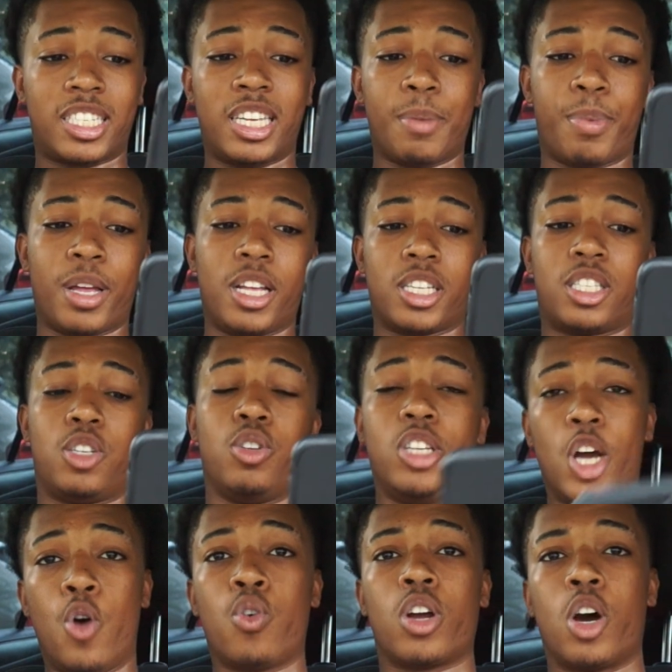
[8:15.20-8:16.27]
tip is to
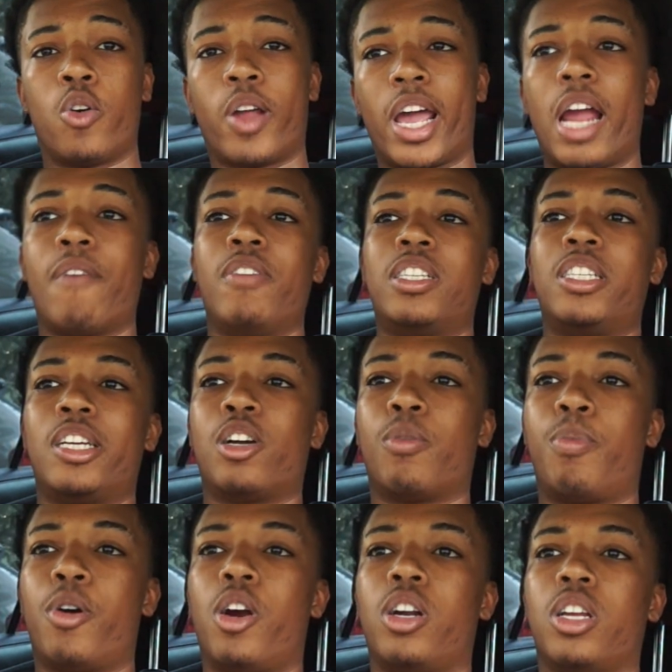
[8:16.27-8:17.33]
don't go to every single
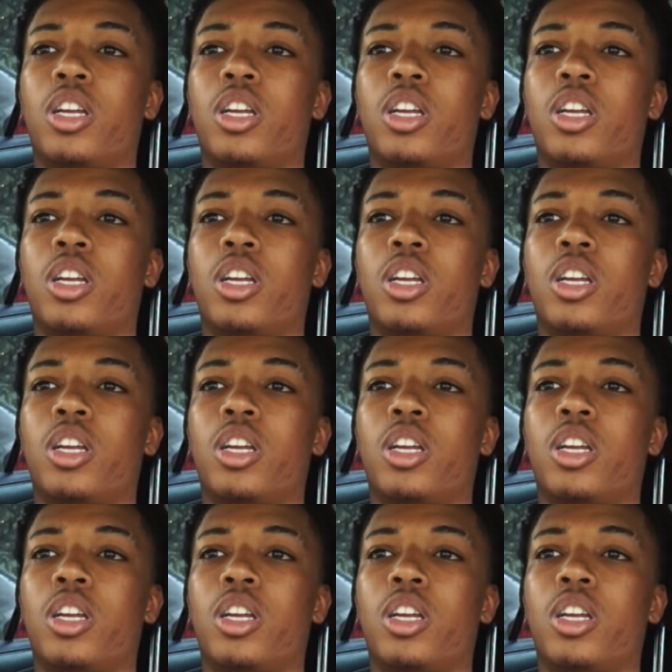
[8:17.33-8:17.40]
party.